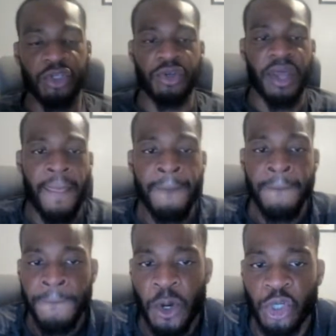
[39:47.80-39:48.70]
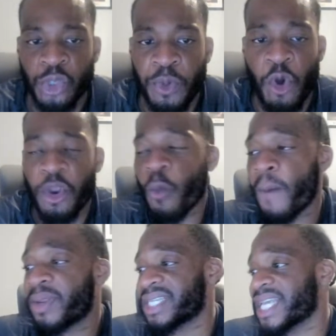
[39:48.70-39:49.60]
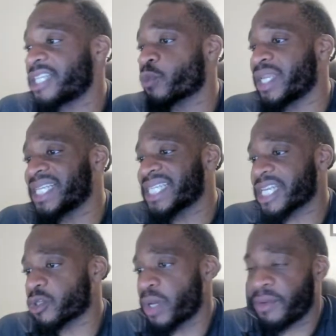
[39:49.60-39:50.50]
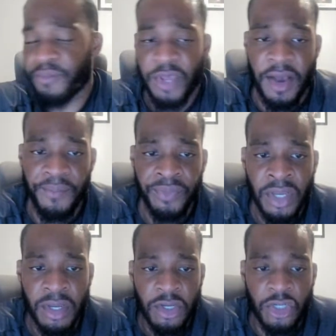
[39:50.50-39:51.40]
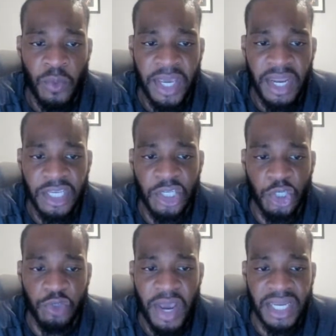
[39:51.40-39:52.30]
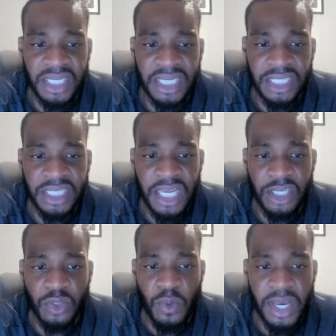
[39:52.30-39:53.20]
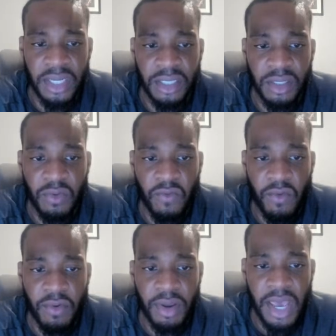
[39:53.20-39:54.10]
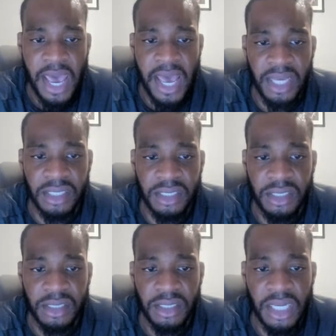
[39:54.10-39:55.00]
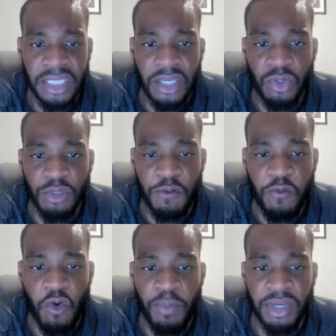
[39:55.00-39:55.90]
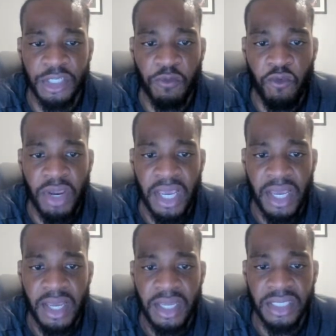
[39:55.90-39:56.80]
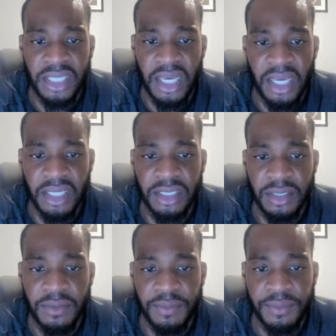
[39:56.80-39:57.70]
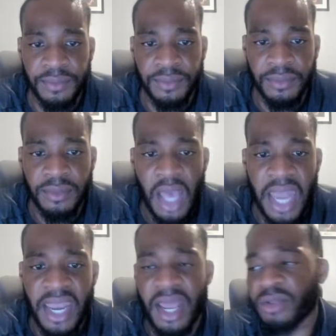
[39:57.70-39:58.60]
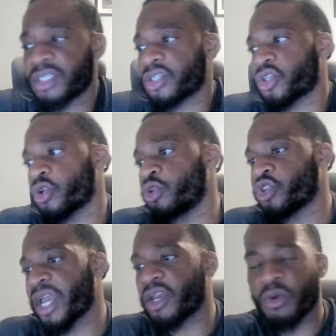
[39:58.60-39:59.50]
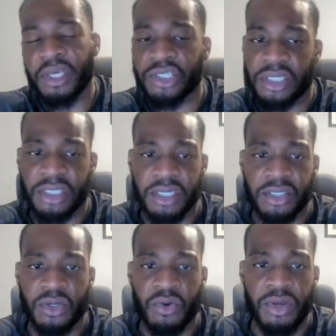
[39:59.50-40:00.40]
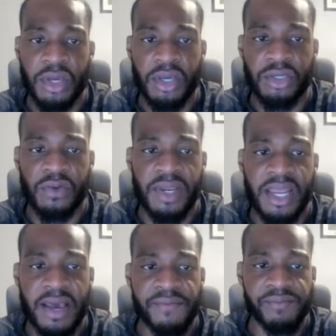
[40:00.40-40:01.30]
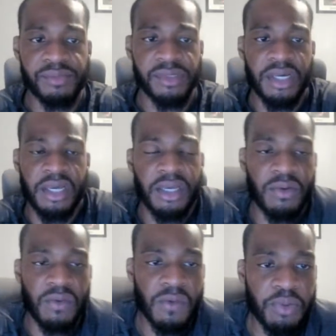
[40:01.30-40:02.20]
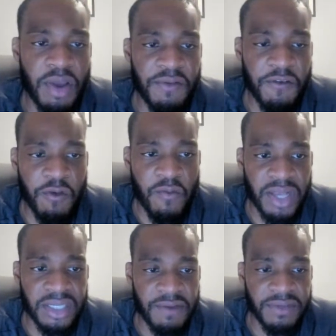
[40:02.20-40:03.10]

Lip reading: want to do that because we know that 1 plus tan squared is sec squared, yeah? So we can actually just write this as sec squared x is equal to 4 plus 3 sec x. And then now this is just a quadratic equation, isn't it? So doing that, put everything from right to